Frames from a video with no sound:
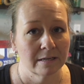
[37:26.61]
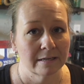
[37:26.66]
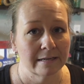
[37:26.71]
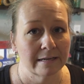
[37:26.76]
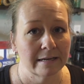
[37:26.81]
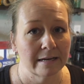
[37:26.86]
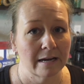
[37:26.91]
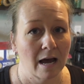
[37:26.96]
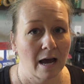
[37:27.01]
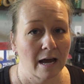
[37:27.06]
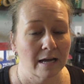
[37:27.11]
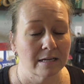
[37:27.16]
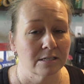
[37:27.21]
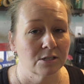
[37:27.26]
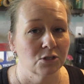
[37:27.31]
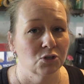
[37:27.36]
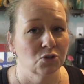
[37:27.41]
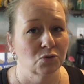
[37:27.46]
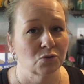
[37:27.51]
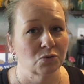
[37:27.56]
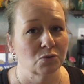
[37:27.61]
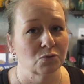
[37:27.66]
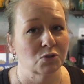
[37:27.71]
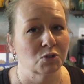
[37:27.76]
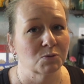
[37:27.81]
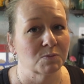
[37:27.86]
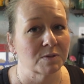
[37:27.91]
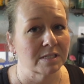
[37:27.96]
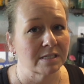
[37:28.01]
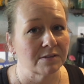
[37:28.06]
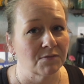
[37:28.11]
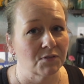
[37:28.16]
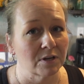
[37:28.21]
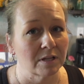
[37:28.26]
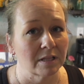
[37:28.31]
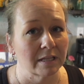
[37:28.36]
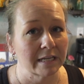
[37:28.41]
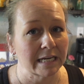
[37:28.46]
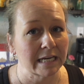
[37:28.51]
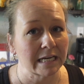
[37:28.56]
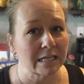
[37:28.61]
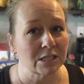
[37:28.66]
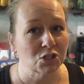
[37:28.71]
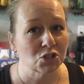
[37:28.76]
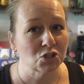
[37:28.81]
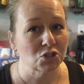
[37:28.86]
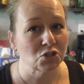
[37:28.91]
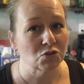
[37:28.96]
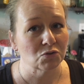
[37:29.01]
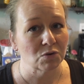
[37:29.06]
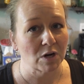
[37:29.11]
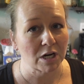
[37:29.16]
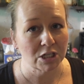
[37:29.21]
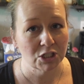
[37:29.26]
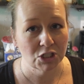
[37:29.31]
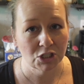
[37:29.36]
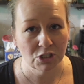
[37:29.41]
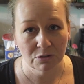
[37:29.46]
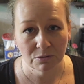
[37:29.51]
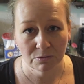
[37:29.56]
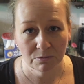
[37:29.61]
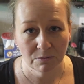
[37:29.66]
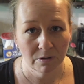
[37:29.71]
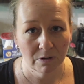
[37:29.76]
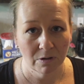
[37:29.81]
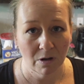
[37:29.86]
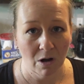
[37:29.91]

not to specifically instruct you